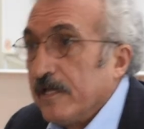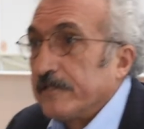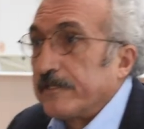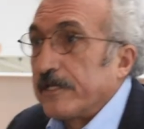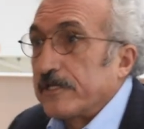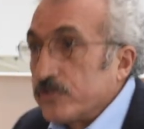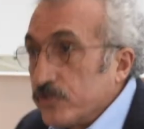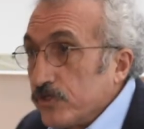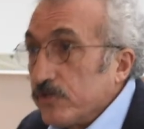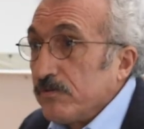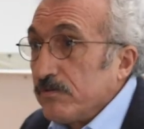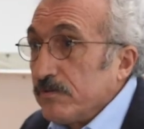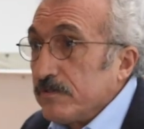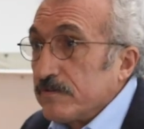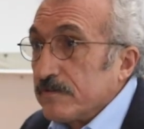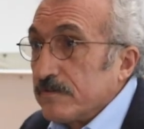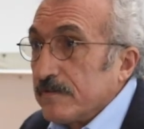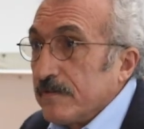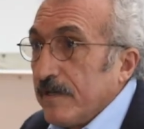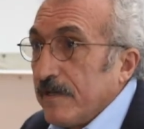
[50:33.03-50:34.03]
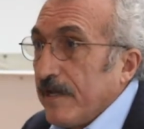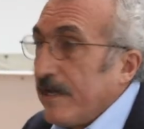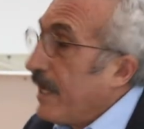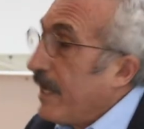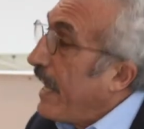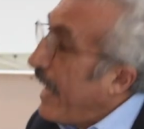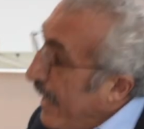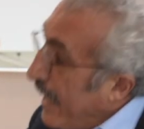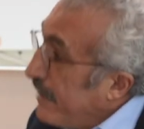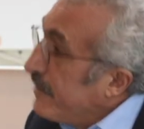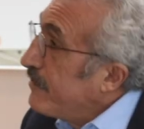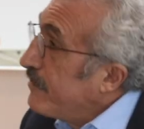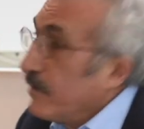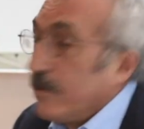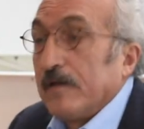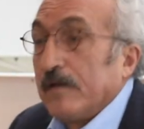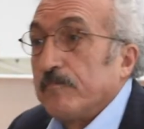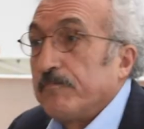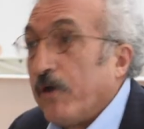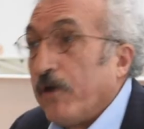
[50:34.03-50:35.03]
That Jews and
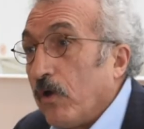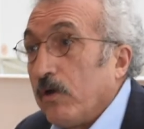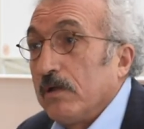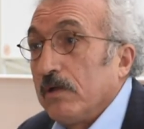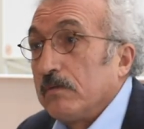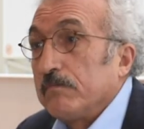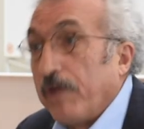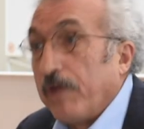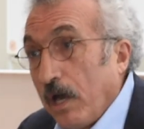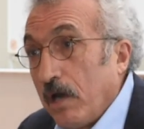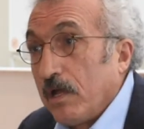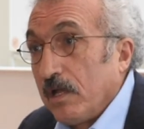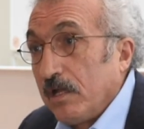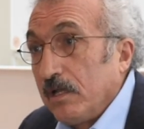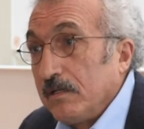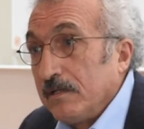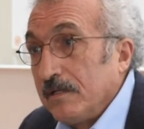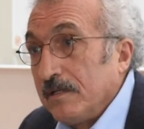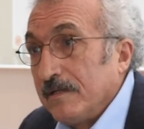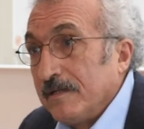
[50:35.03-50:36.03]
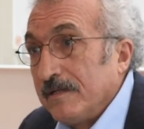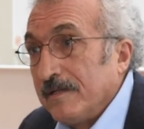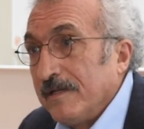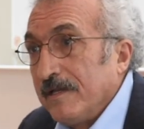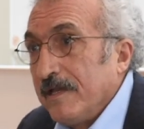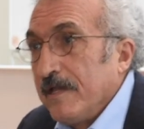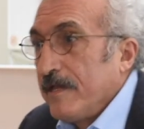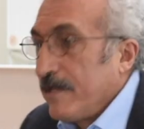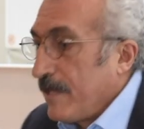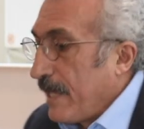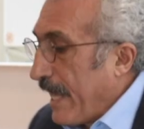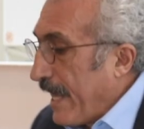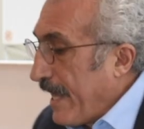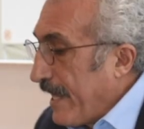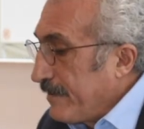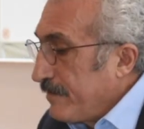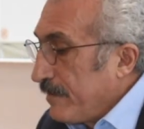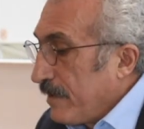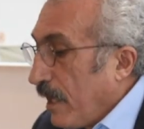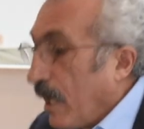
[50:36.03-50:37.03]
Paul
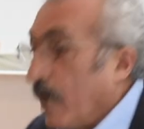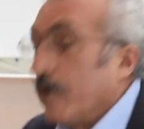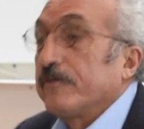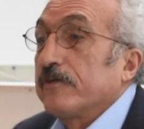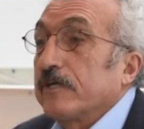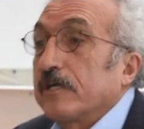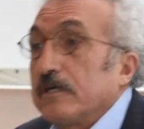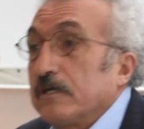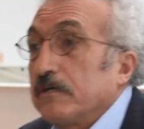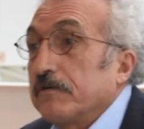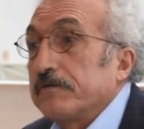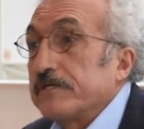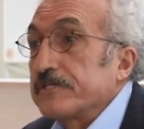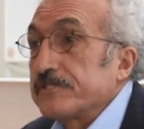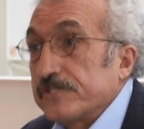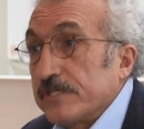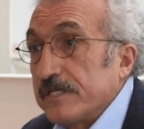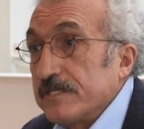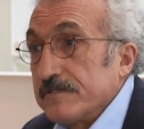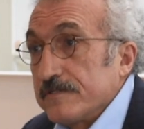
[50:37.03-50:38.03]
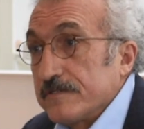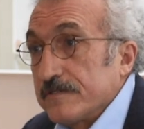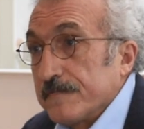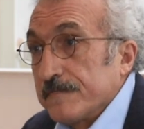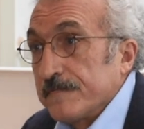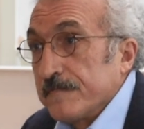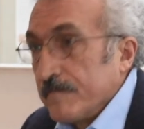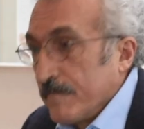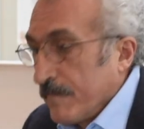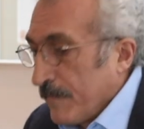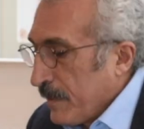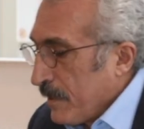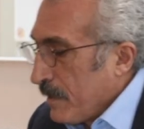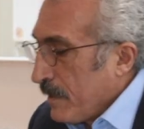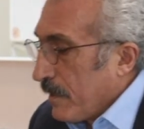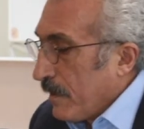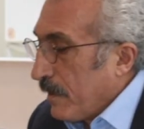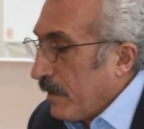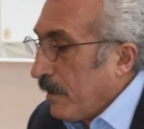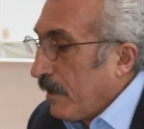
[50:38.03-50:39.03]
and other Christians
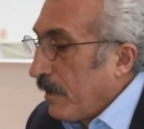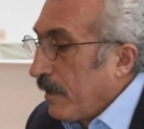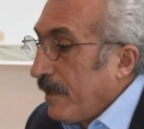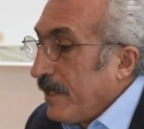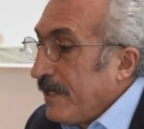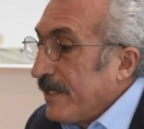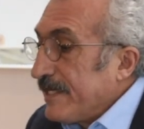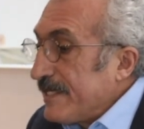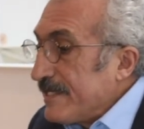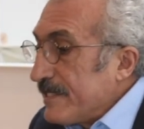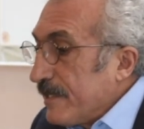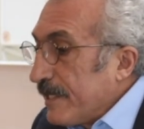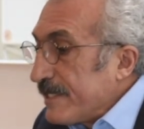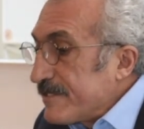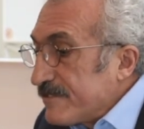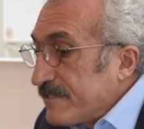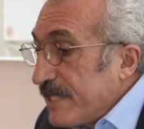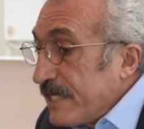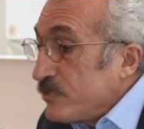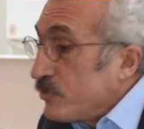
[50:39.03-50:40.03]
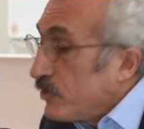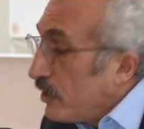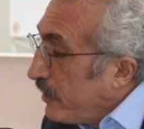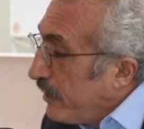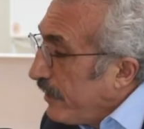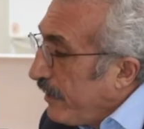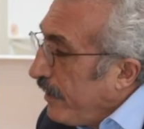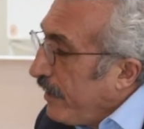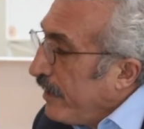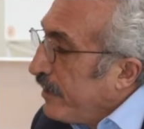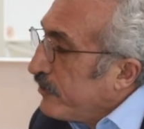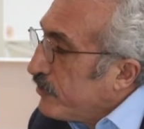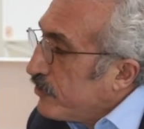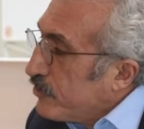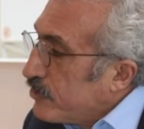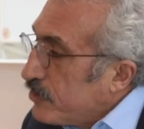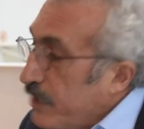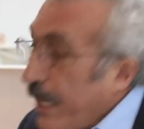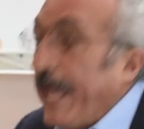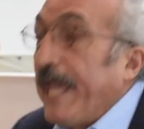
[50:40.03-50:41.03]
essentially
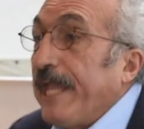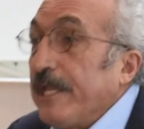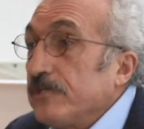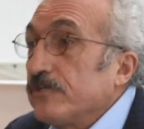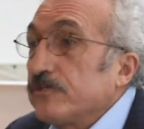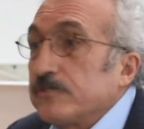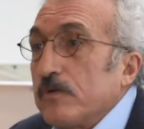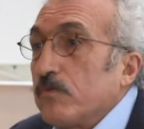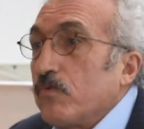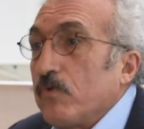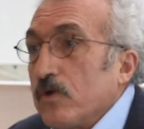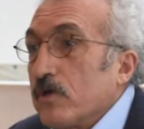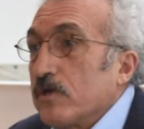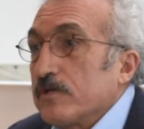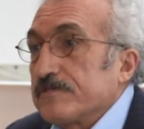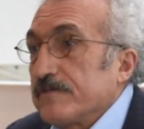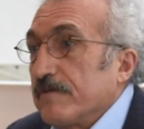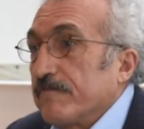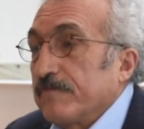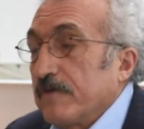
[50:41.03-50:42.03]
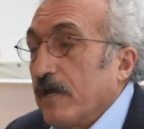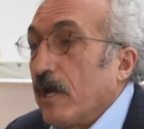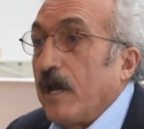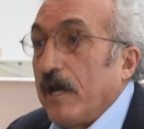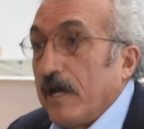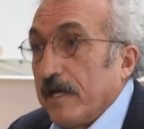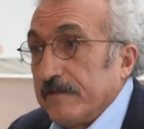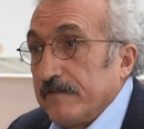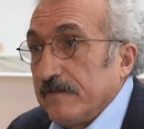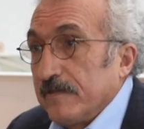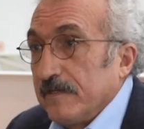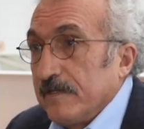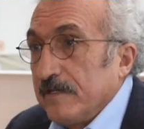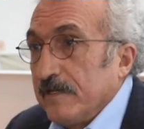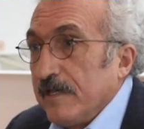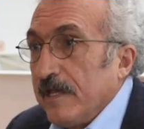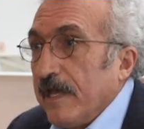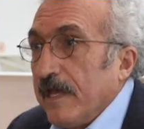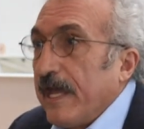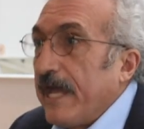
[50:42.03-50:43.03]
changed the words of God,
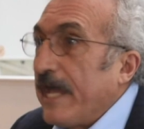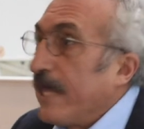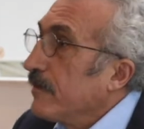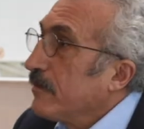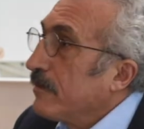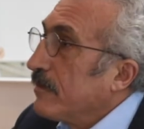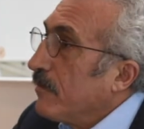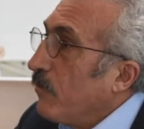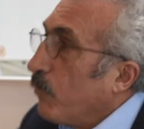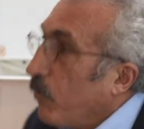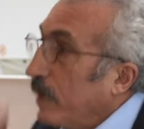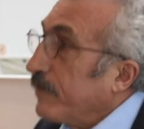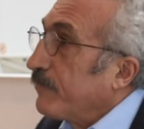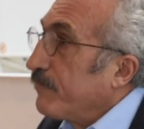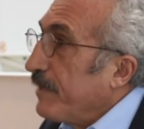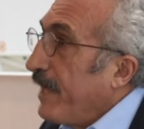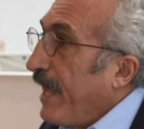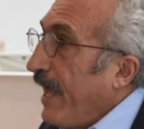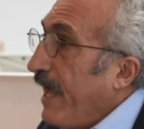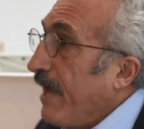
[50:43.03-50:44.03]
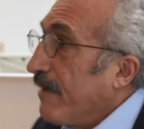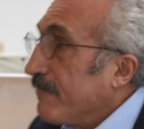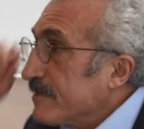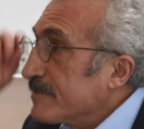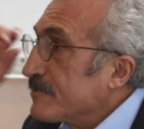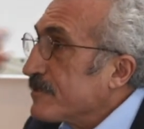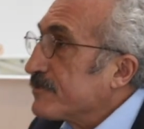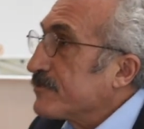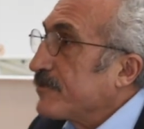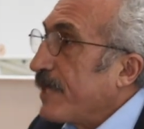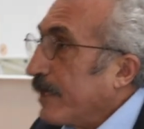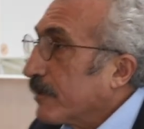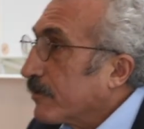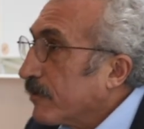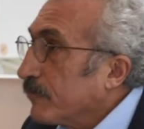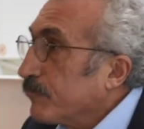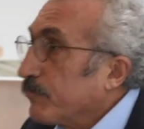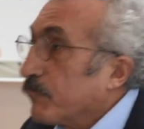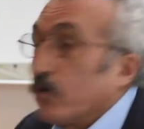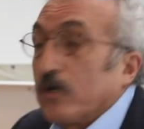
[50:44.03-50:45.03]
and what we have as the
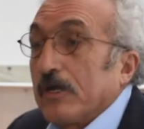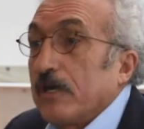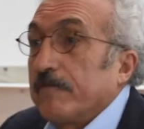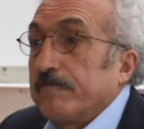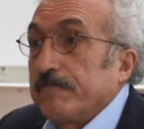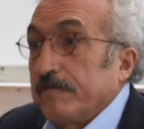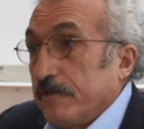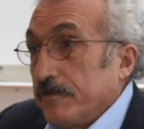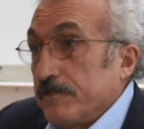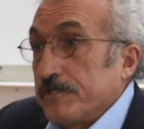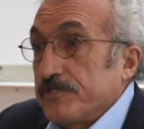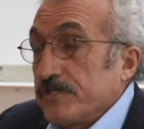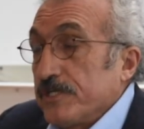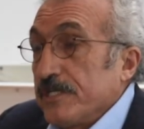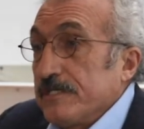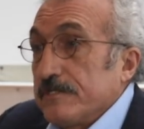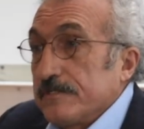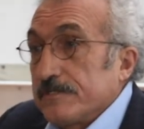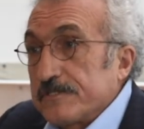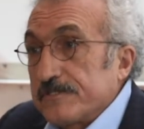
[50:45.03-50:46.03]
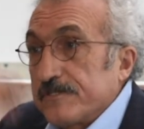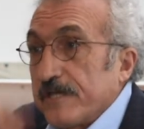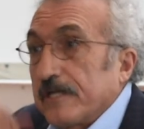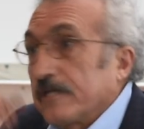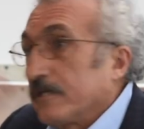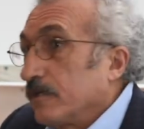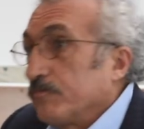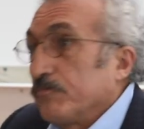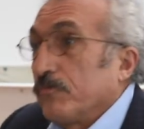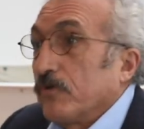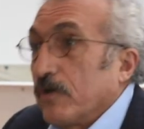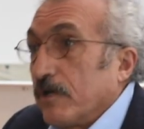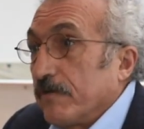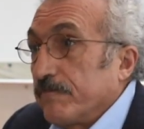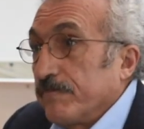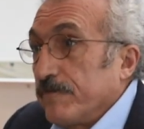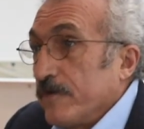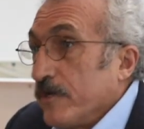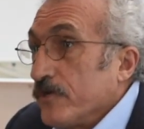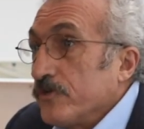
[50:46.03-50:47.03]
sacred book of Christians, the sacred book
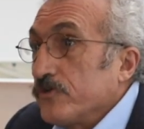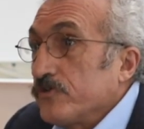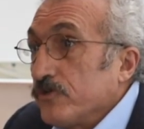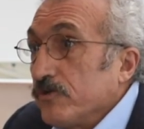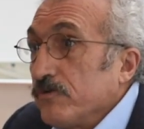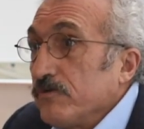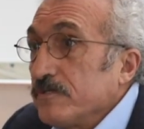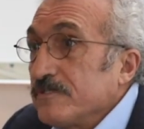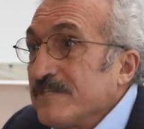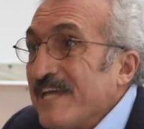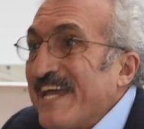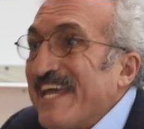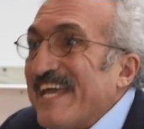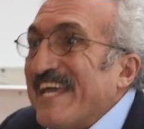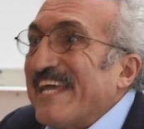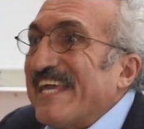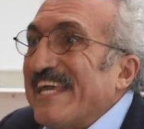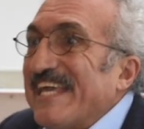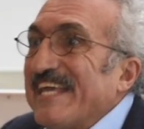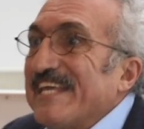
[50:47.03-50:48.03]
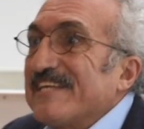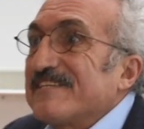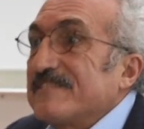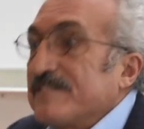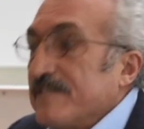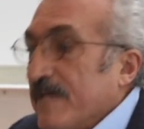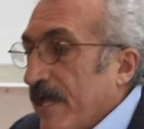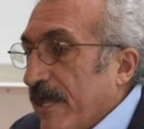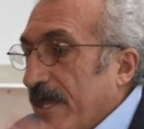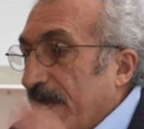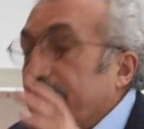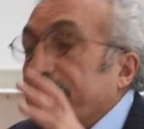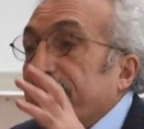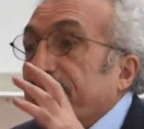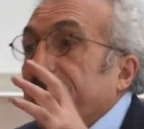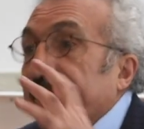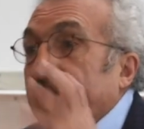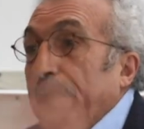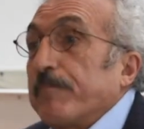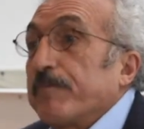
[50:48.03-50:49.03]
of Jews, is a
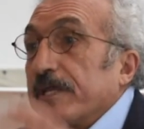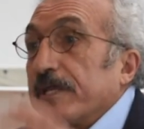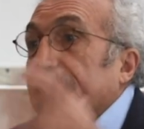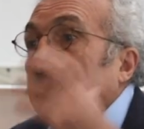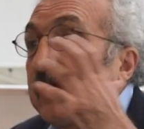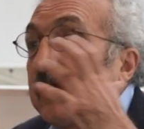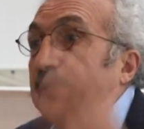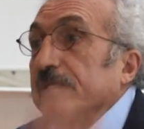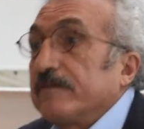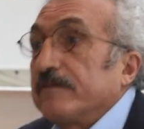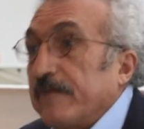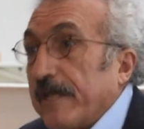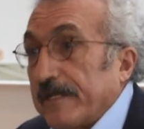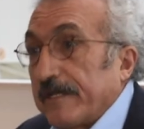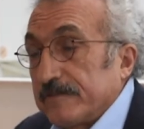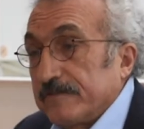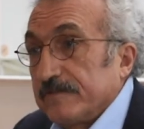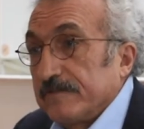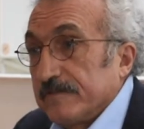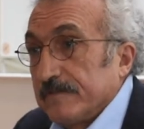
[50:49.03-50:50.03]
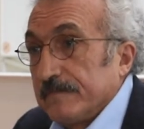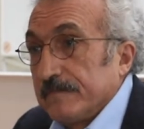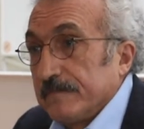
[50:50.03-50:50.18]
fabricated text.